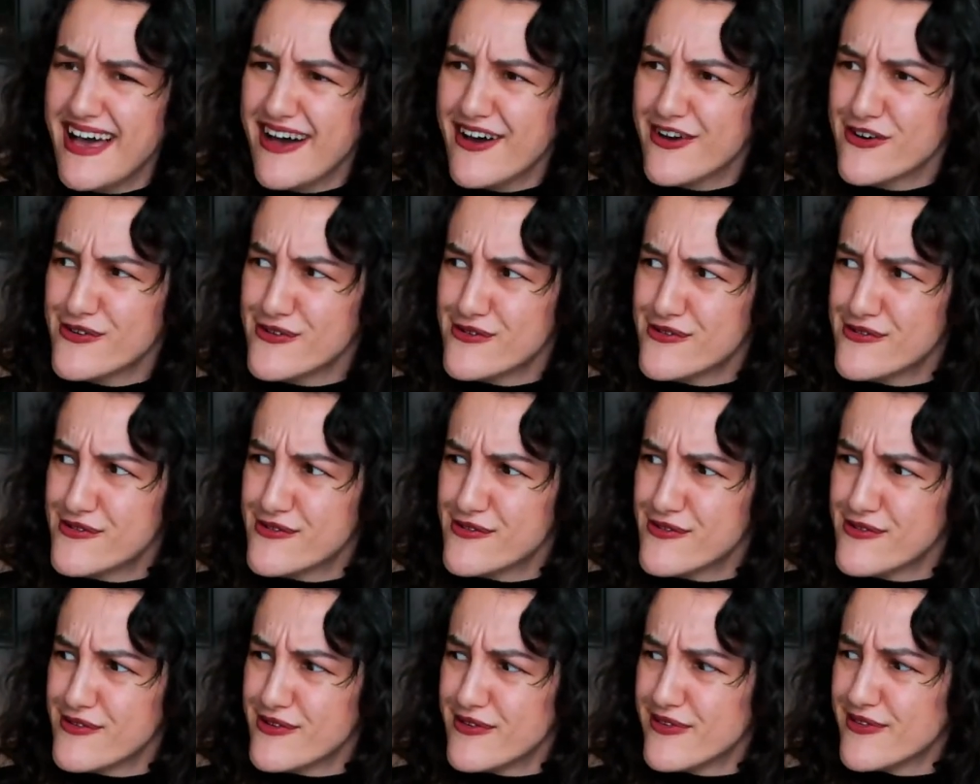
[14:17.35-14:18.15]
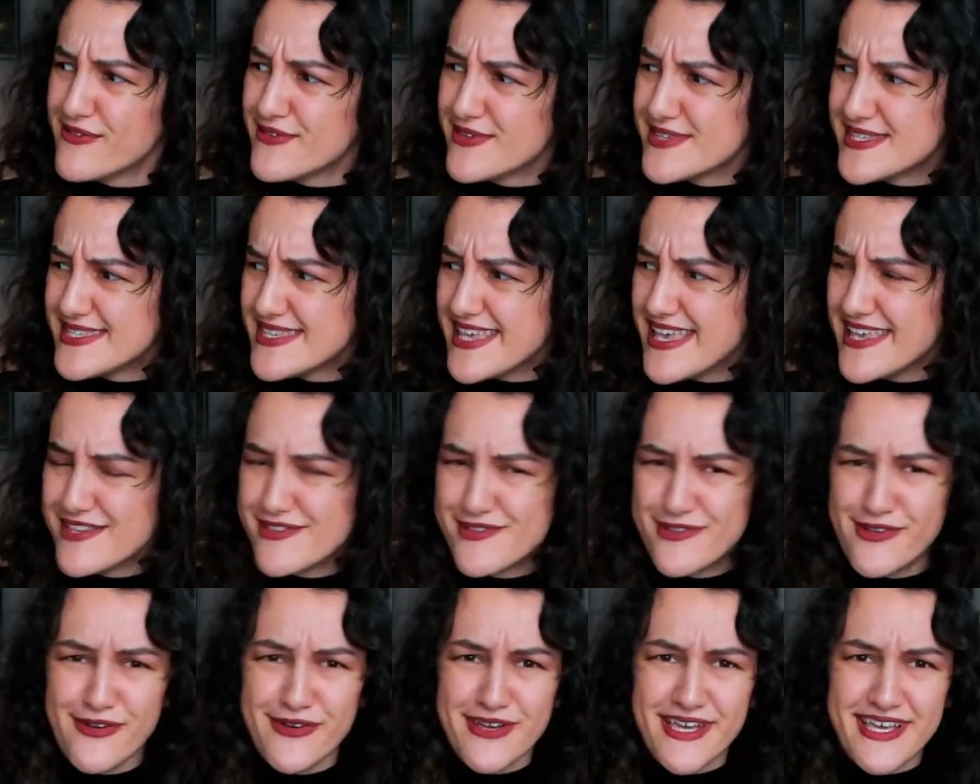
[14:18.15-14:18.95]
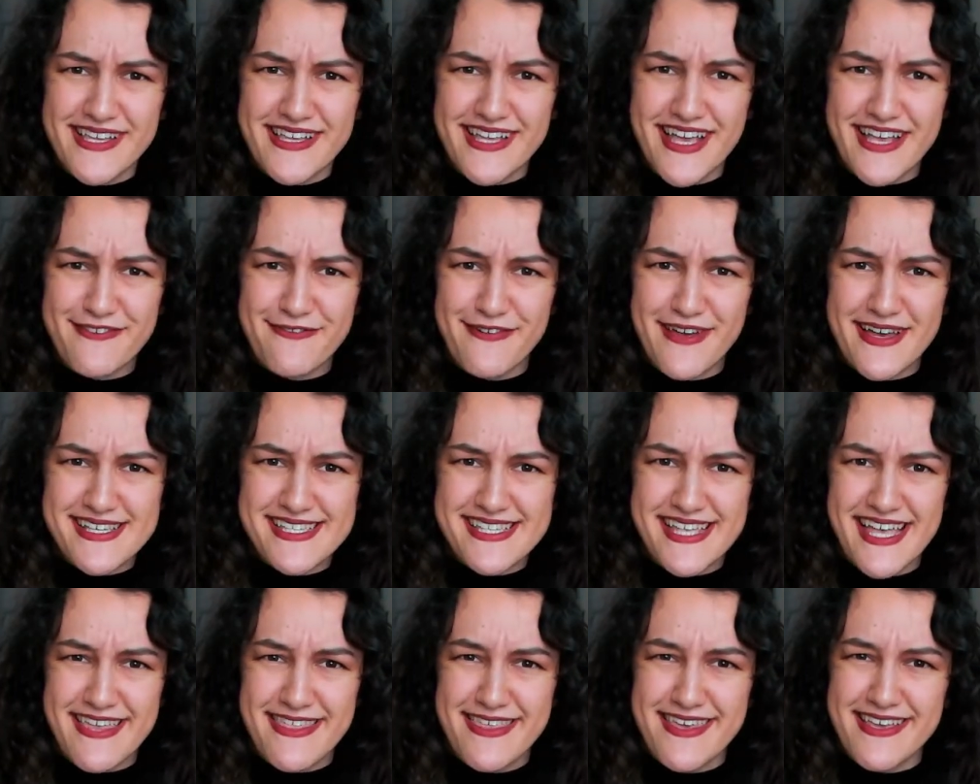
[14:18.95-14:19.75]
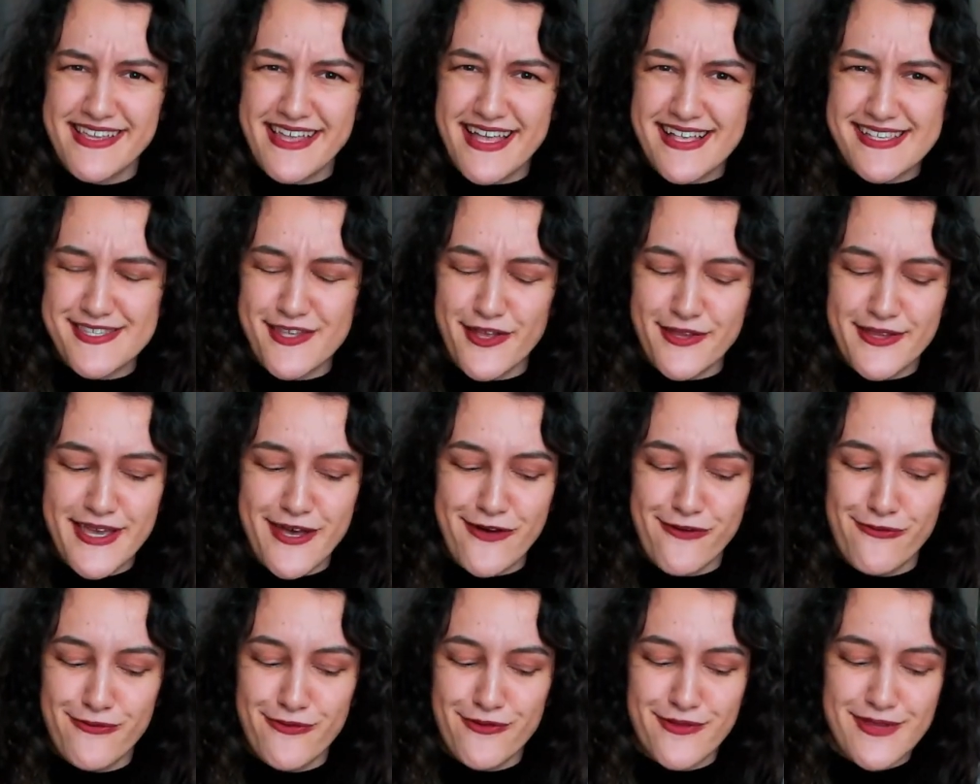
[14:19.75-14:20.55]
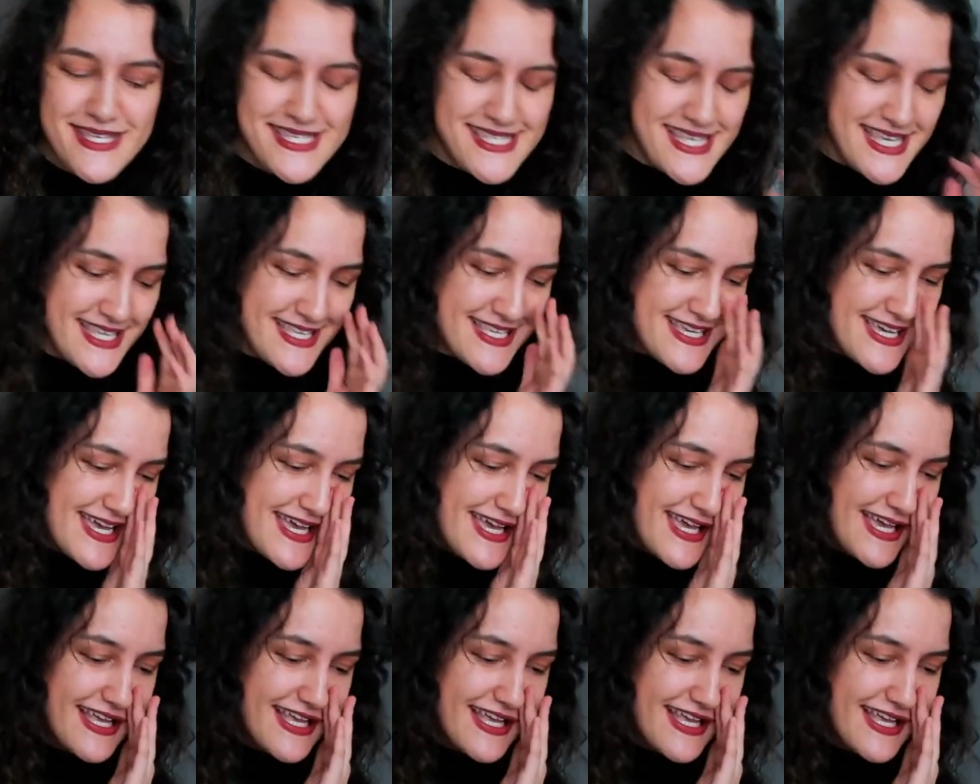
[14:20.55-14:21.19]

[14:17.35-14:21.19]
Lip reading: Oh, says talking that fast, I think that's not helpful, is it?